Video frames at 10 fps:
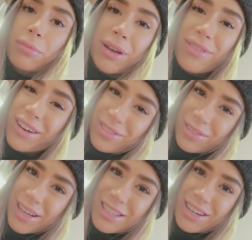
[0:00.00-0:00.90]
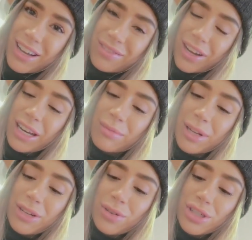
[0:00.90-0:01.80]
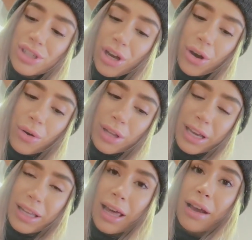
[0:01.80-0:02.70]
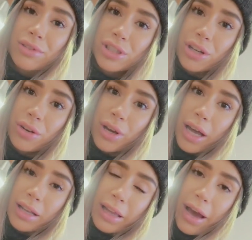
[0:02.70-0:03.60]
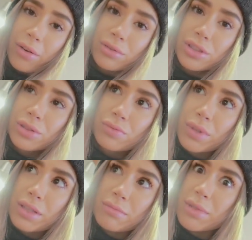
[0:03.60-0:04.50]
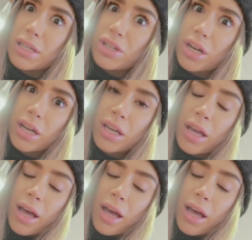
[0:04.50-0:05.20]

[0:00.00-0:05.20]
My friend from yesterday invited me to a show, like a live show at a lounge with some DJ,